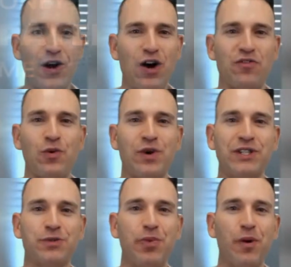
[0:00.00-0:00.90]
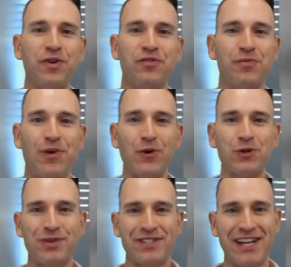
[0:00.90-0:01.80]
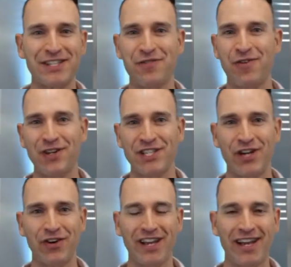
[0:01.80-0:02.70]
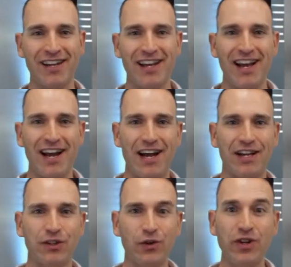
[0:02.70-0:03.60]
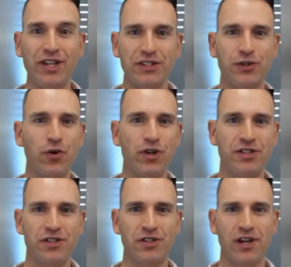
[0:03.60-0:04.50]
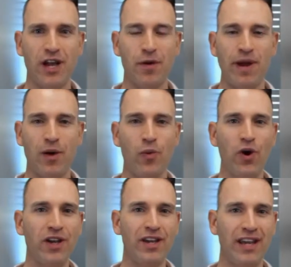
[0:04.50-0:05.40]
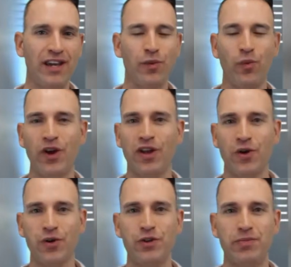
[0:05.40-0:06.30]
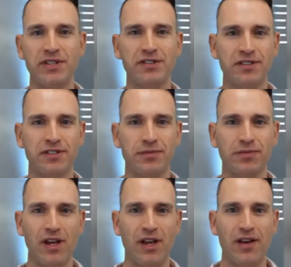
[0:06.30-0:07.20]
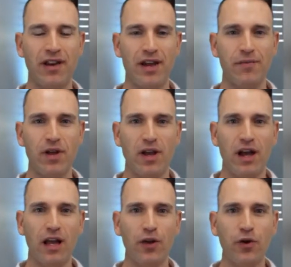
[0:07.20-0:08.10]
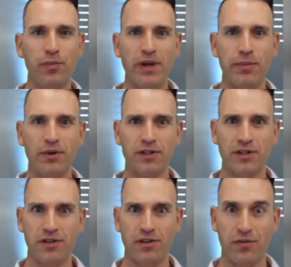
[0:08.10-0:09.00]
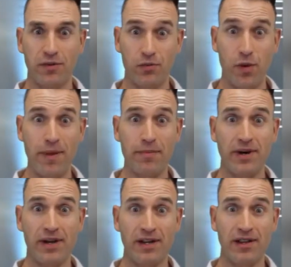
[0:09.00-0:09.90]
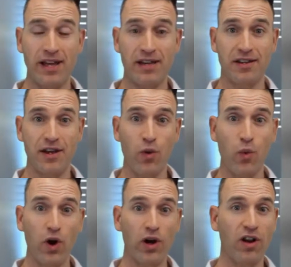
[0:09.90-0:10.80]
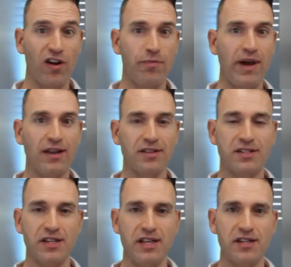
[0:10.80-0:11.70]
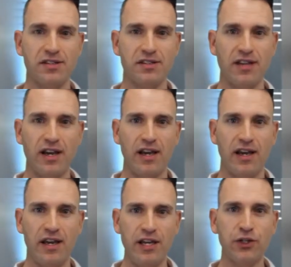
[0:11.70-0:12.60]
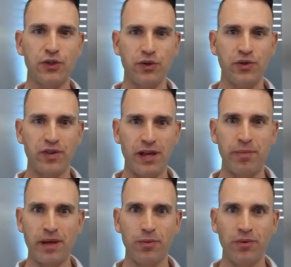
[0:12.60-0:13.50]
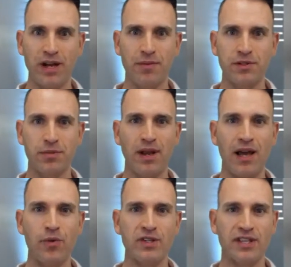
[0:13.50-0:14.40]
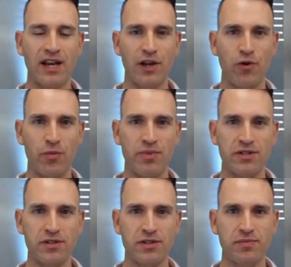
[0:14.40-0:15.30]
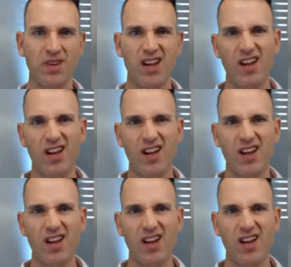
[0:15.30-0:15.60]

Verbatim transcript: Hi everyone, it's Bobby from Ultimate Tax Advisor here again, uh, looking at talking to you today about working in and working on your business. Now, a lot of people remember that work-life balance is uh, an issue that people come to play when starting their own business.